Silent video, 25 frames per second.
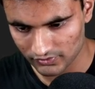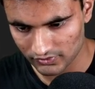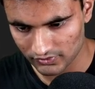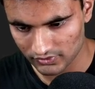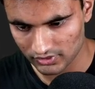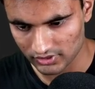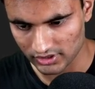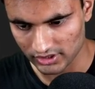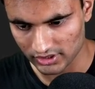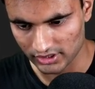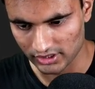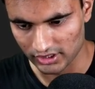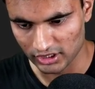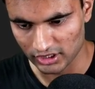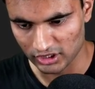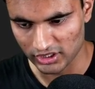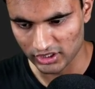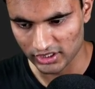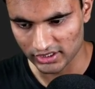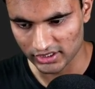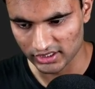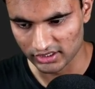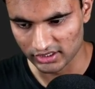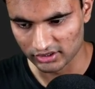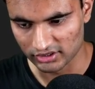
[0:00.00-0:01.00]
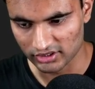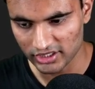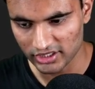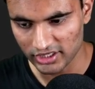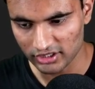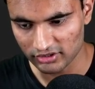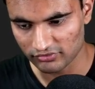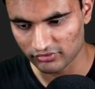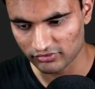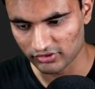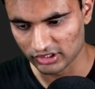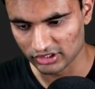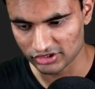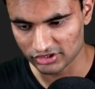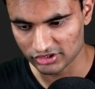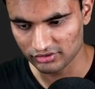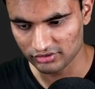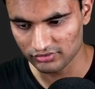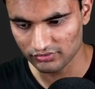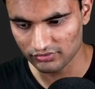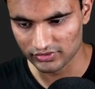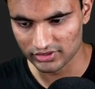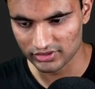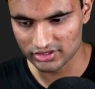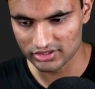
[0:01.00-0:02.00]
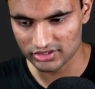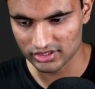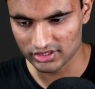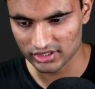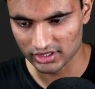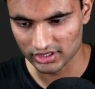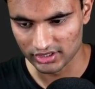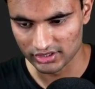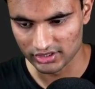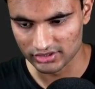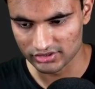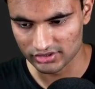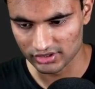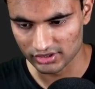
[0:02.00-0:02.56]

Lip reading: And now I can create a function which says